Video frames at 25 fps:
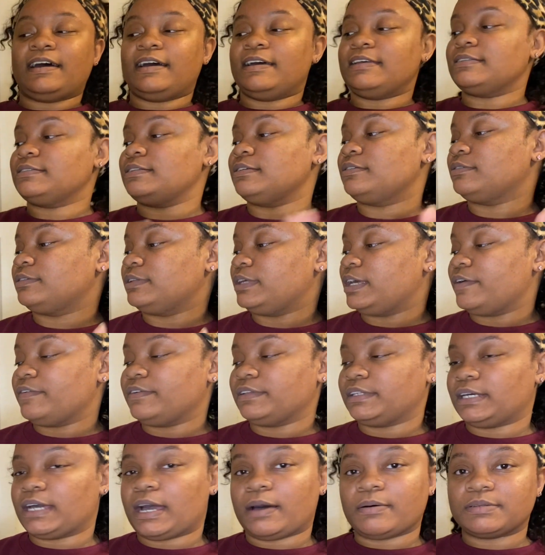is literally
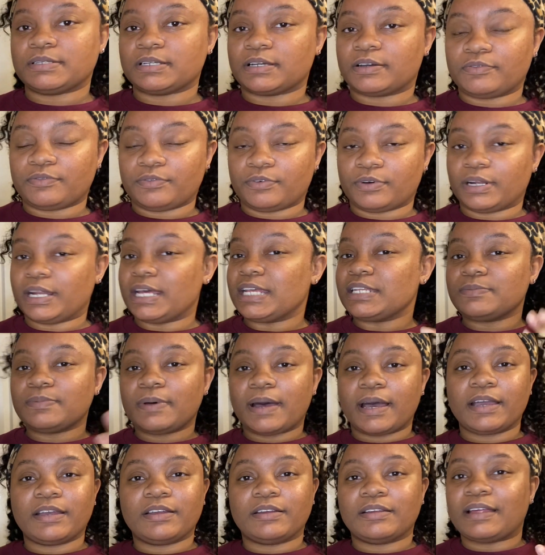everything I was looking for. That's
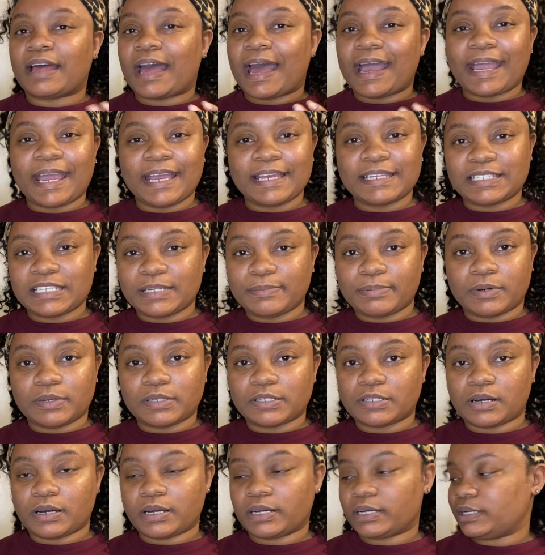why I can't sleep on
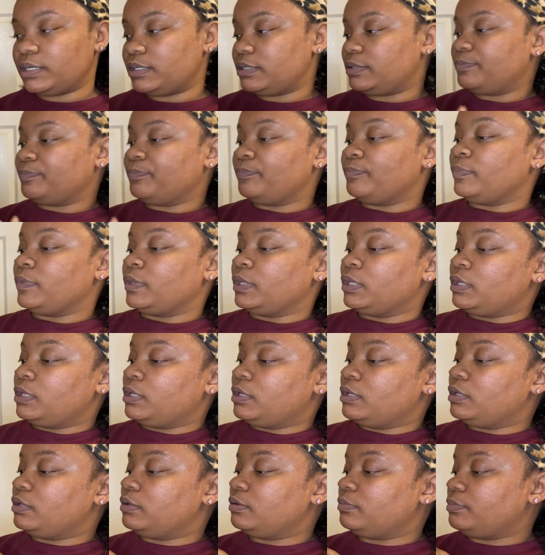Target.
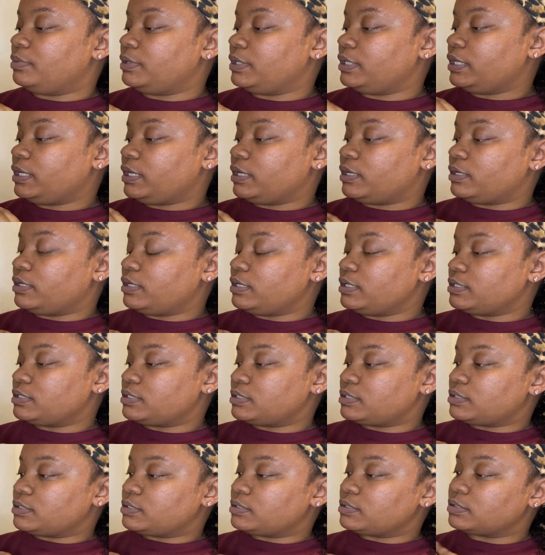But yeah,
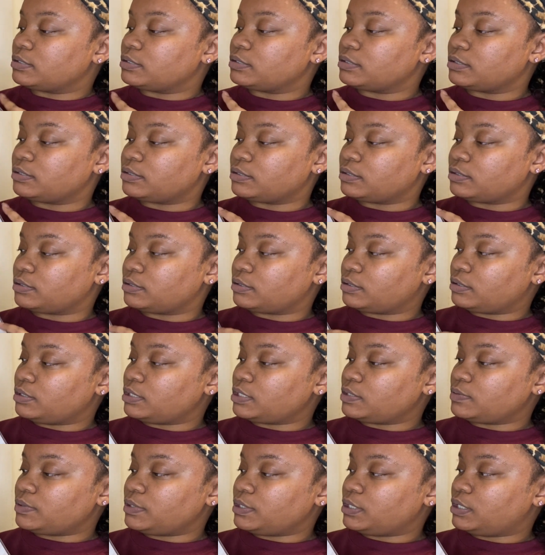it's
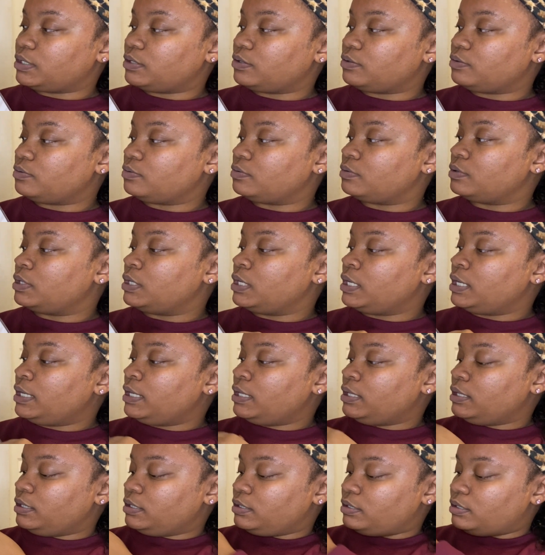it's really cute.
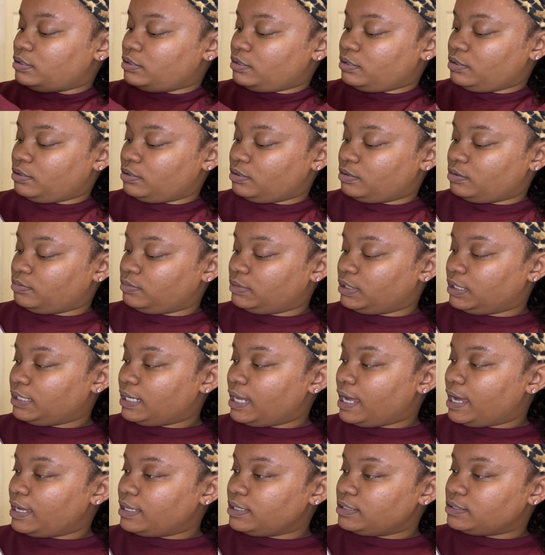The um the
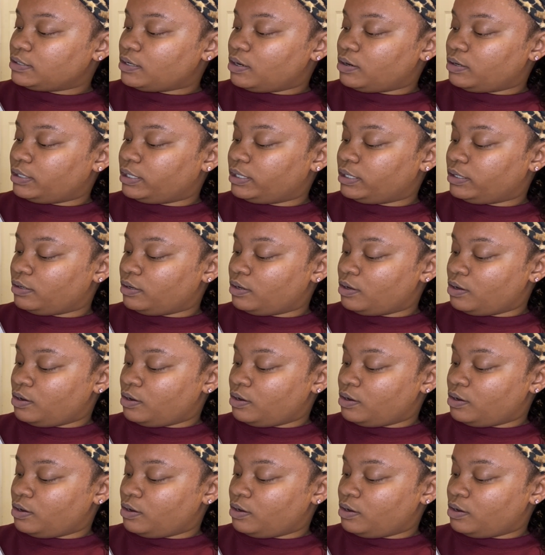lines on it